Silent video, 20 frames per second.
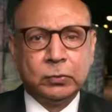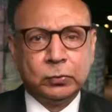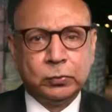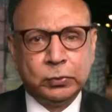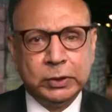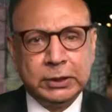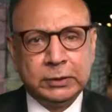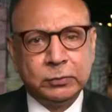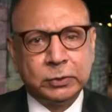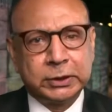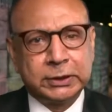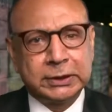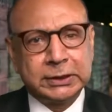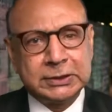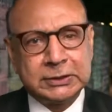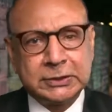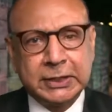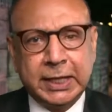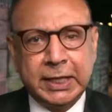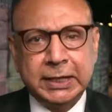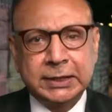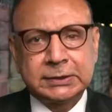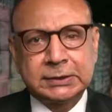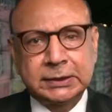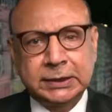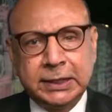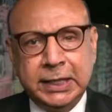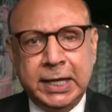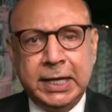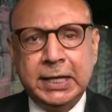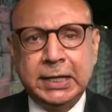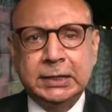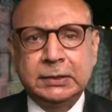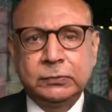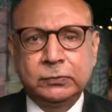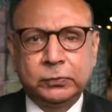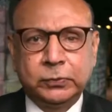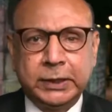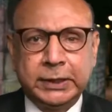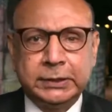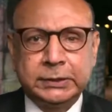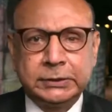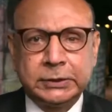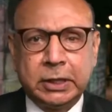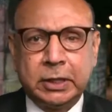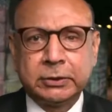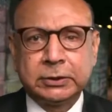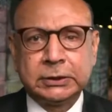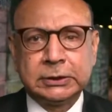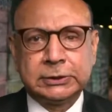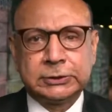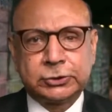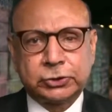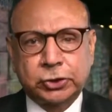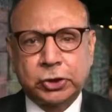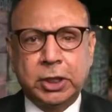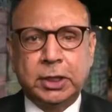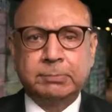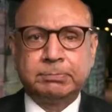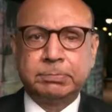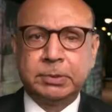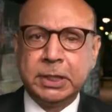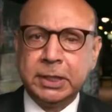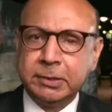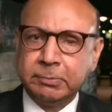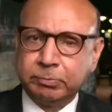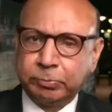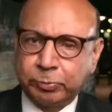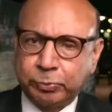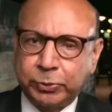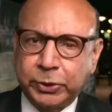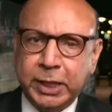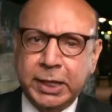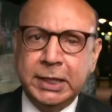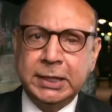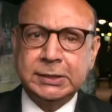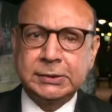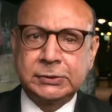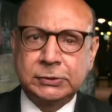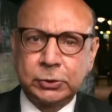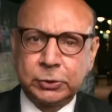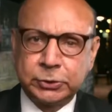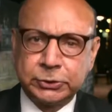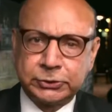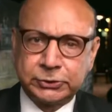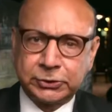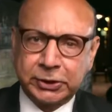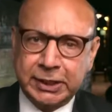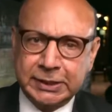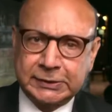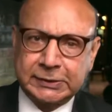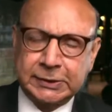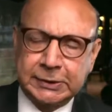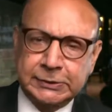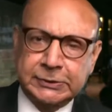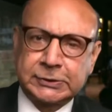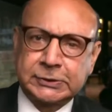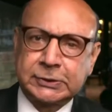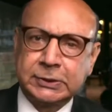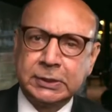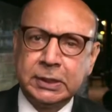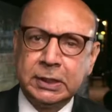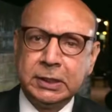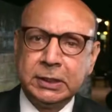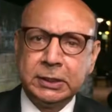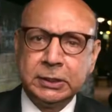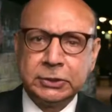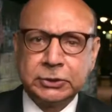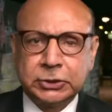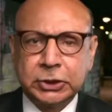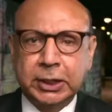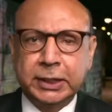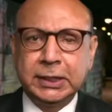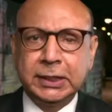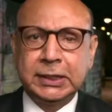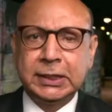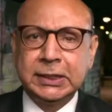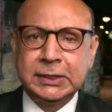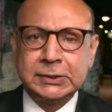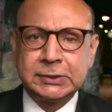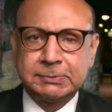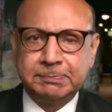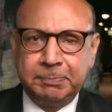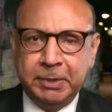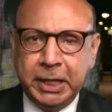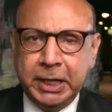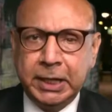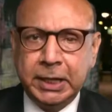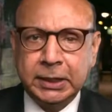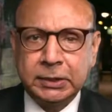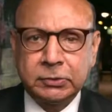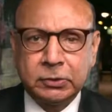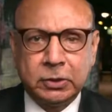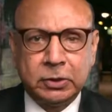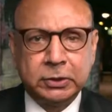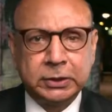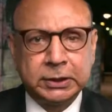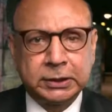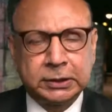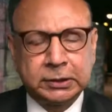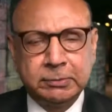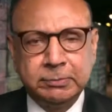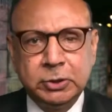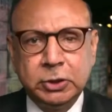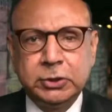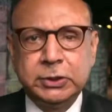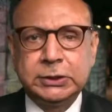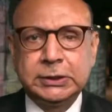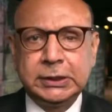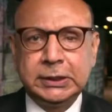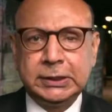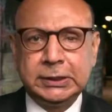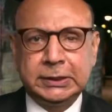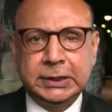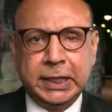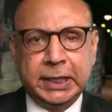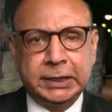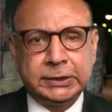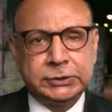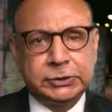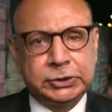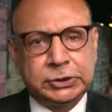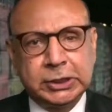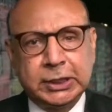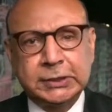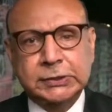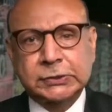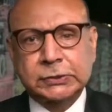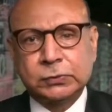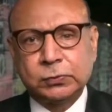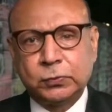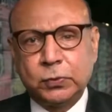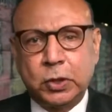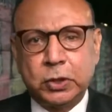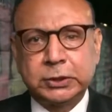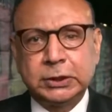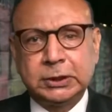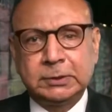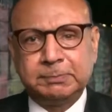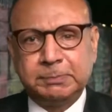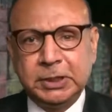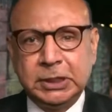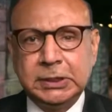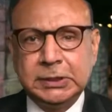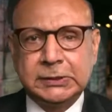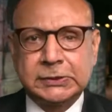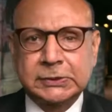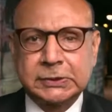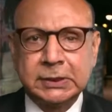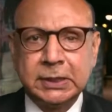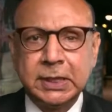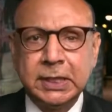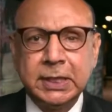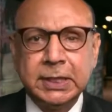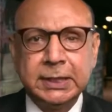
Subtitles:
We were attacked again when Donald Trump praised those racists, turning his back on a community that just wanted peace.